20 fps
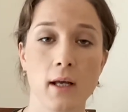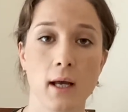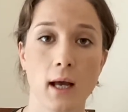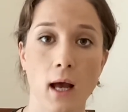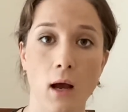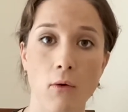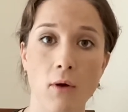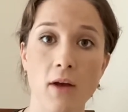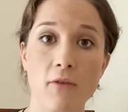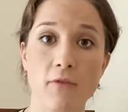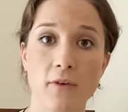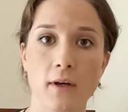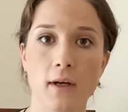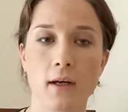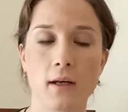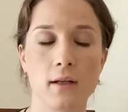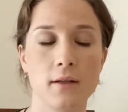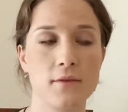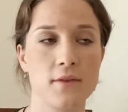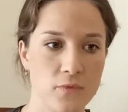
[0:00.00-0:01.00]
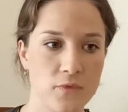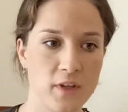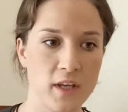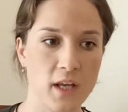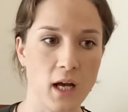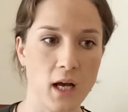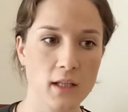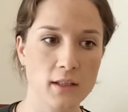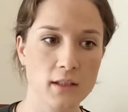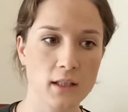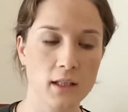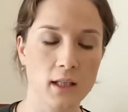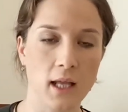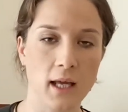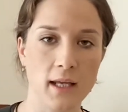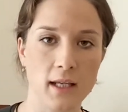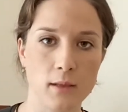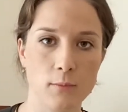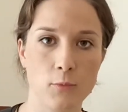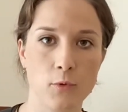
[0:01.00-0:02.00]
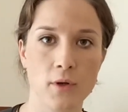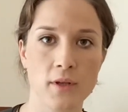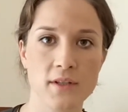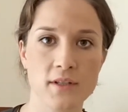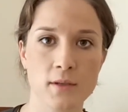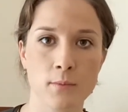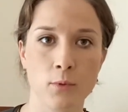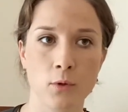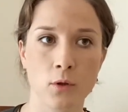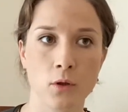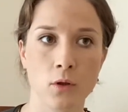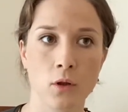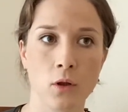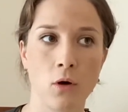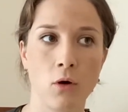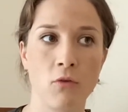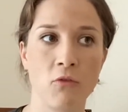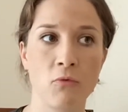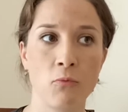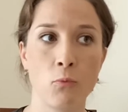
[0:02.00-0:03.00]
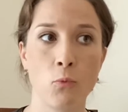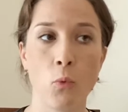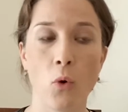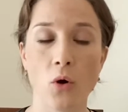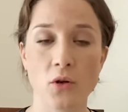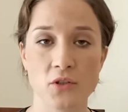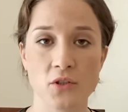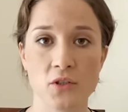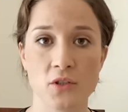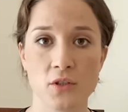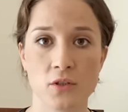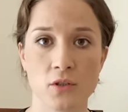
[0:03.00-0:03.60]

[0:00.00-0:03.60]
However, the underlying principle of what